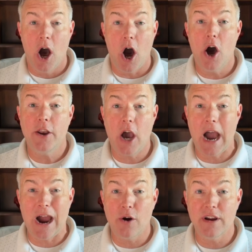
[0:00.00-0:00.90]
On
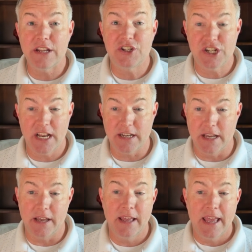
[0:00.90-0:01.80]
our
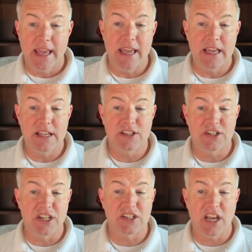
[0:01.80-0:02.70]
agenda is
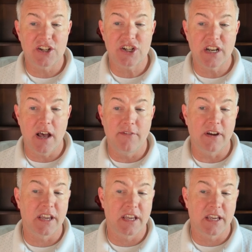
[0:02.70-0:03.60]
discussion of
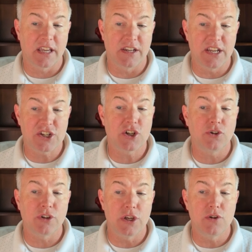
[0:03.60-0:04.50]
a
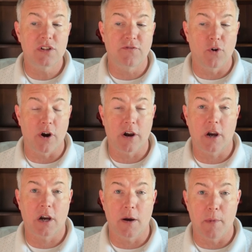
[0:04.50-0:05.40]
conditional use for
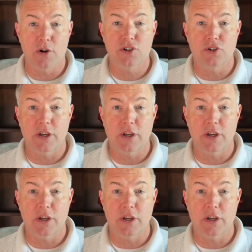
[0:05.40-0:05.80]
a commercial